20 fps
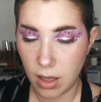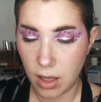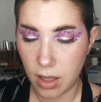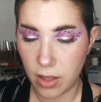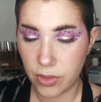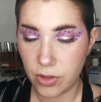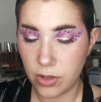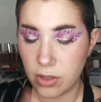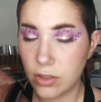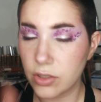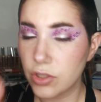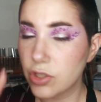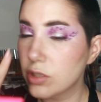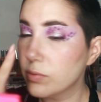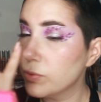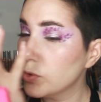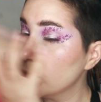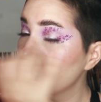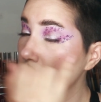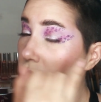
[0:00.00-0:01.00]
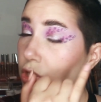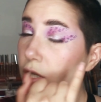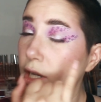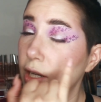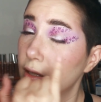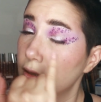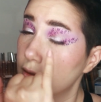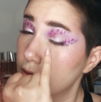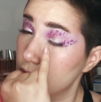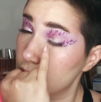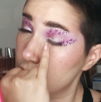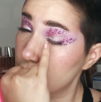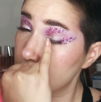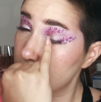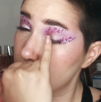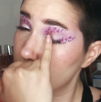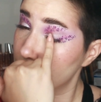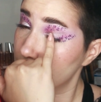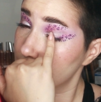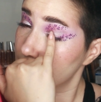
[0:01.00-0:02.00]
other shimmery shade,
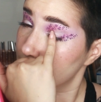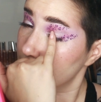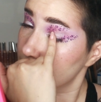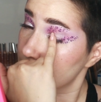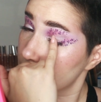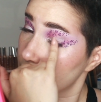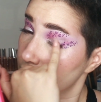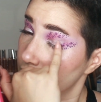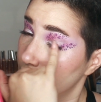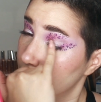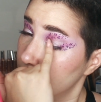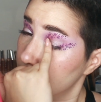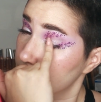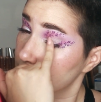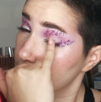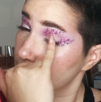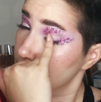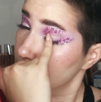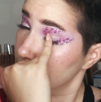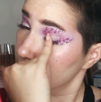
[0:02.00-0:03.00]
just to intensify